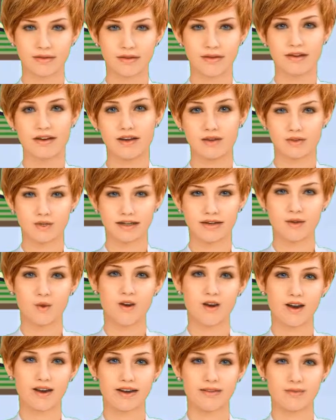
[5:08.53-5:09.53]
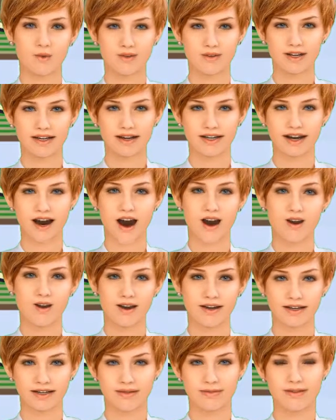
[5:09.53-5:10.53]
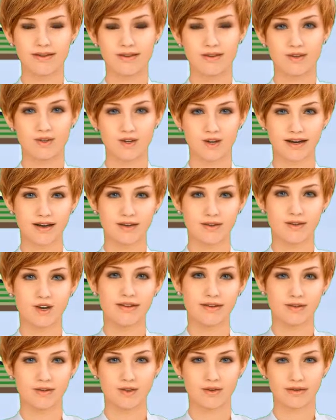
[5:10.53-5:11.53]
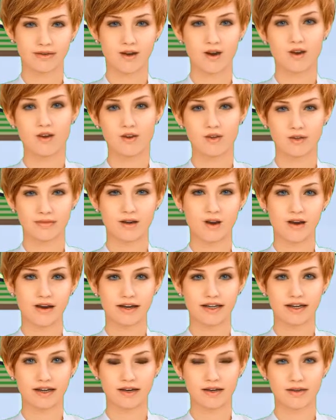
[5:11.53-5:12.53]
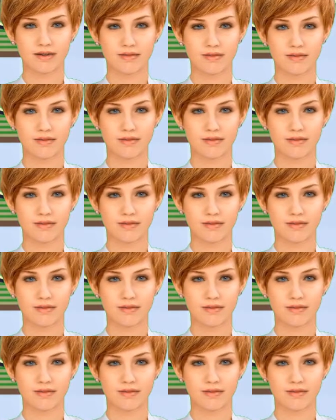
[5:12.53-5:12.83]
Let's do an exercise in which we build the pillar function.